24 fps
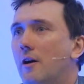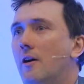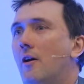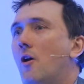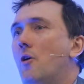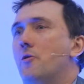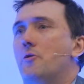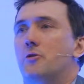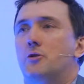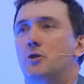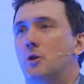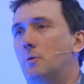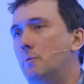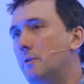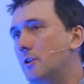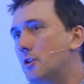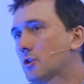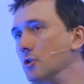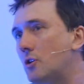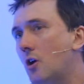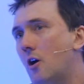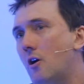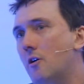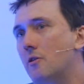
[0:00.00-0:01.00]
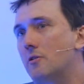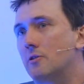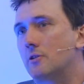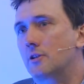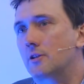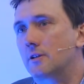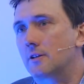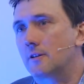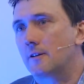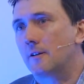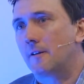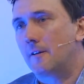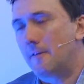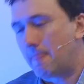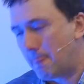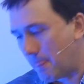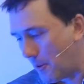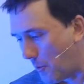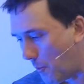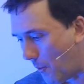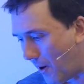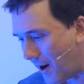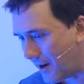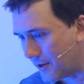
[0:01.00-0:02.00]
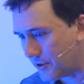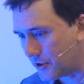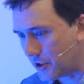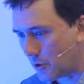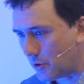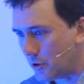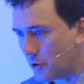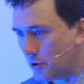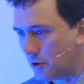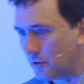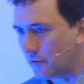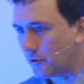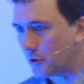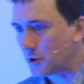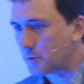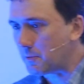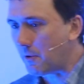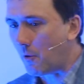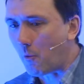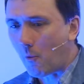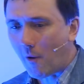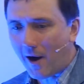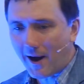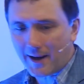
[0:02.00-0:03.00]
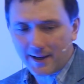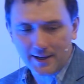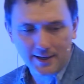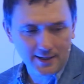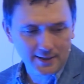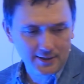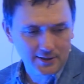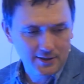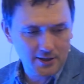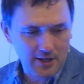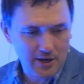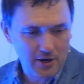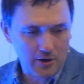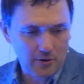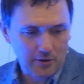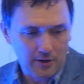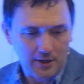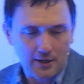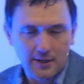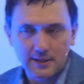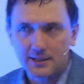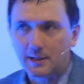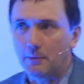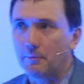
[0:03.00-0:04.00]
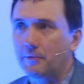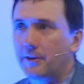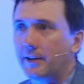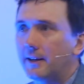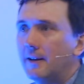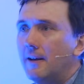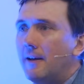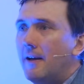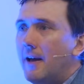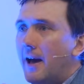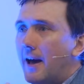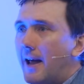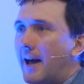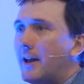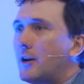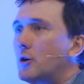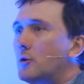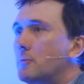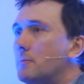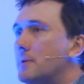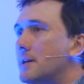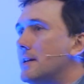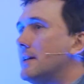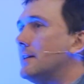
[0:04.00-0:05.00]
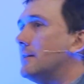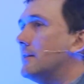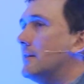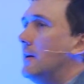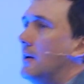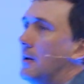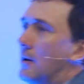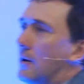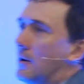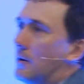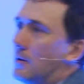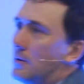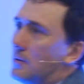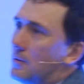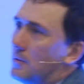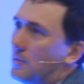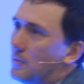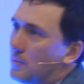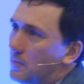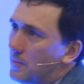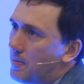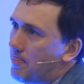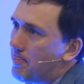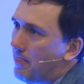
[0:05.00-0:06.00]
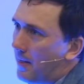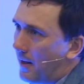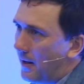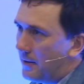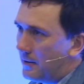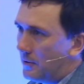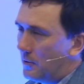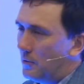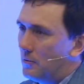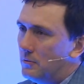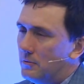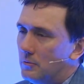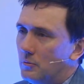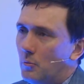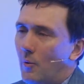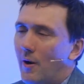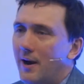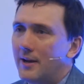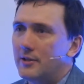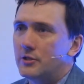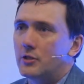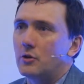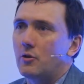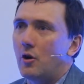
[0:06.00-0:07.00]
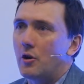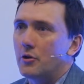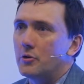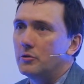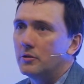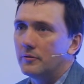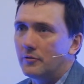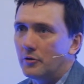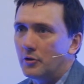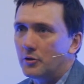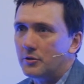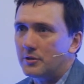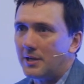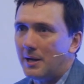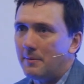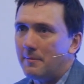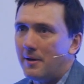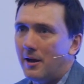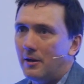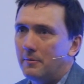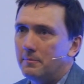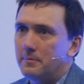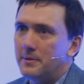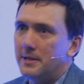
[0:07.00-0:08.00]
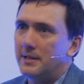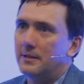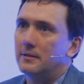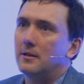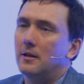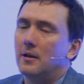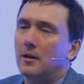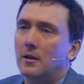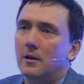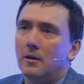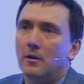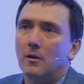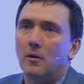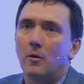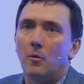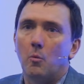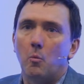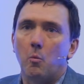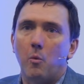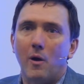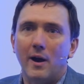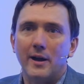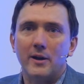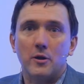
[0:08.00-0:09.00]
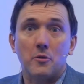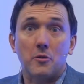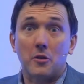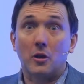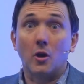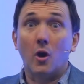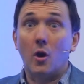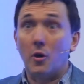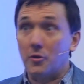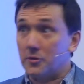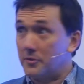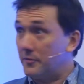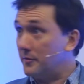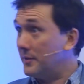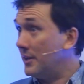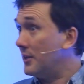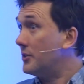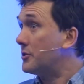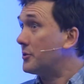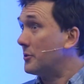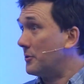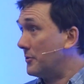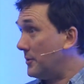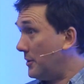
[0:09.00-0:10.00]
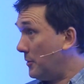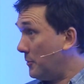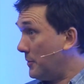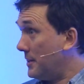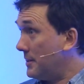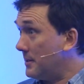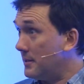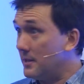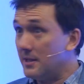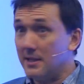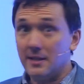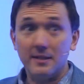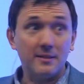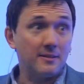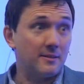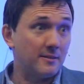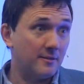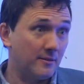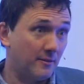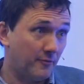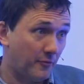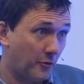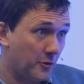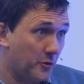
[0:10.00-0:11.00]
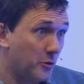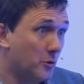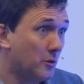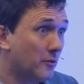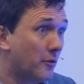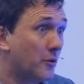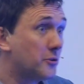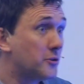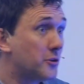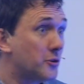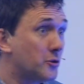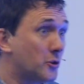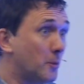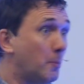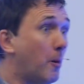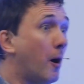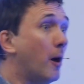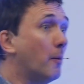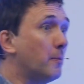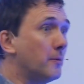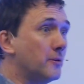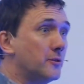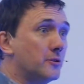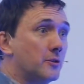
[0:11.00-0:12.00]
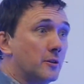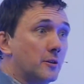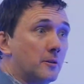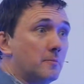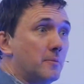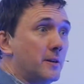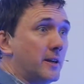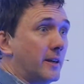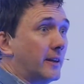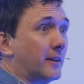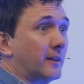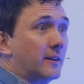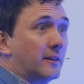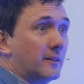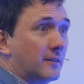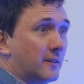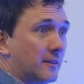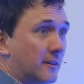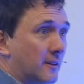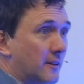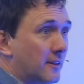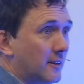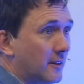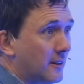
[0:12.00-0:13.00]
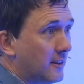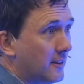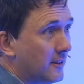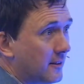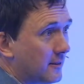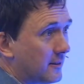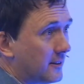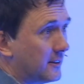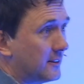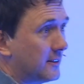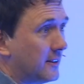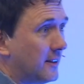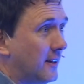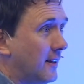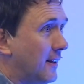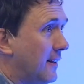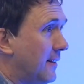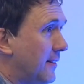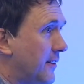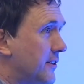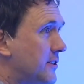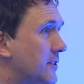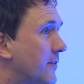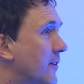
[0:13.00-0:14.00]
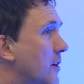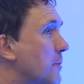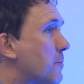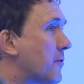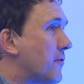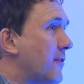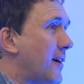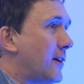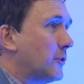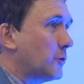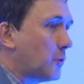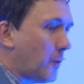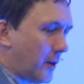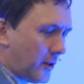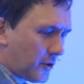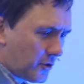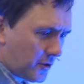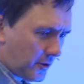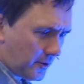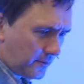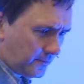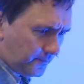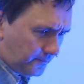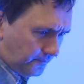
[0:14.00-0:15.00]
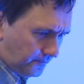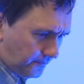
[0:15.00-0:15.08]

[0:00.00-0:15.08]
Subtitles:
are there so many stars, why is there a universe, but why is there something? And I don't mean, why is there our universe? I mean, why are the laws of nature that we need for universes to pop into being? This is a very profound question.